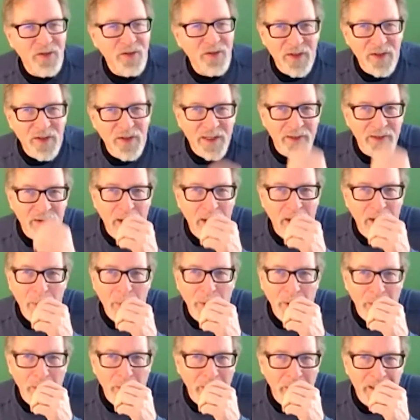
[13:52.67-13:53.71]
machine. It's all
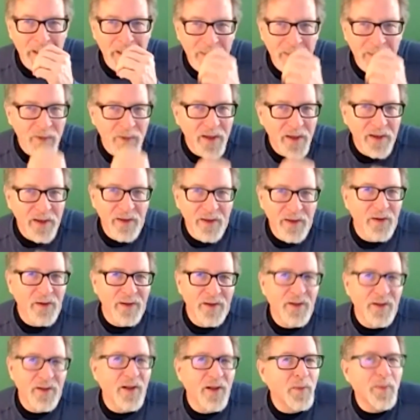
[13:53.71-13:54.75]
broken, and
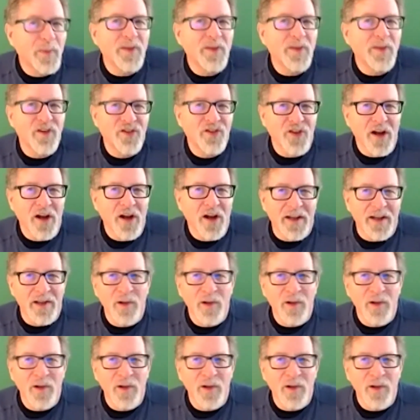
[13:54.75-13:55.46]
it's a piece of junk.